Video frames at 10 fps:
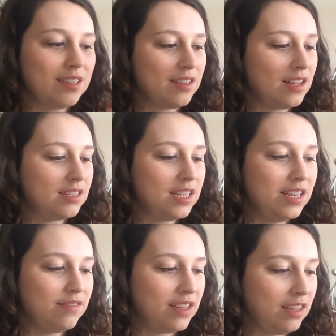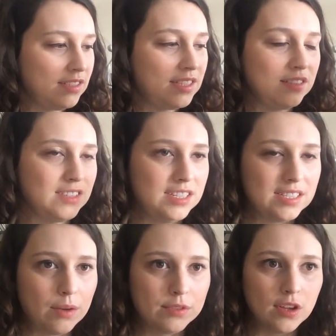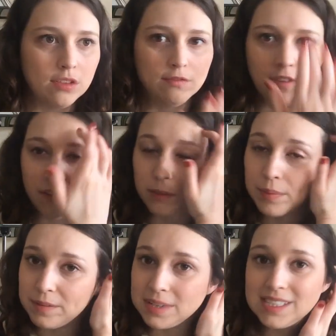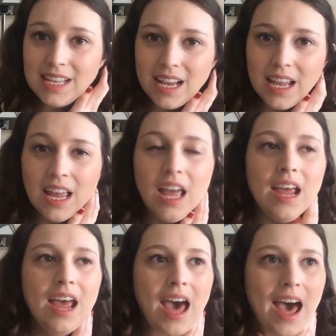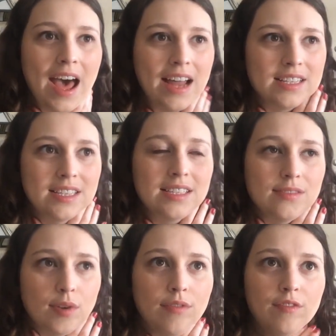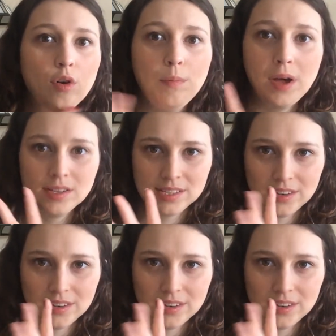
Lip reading: is another TV series that was on from the BBC, and this is a four-part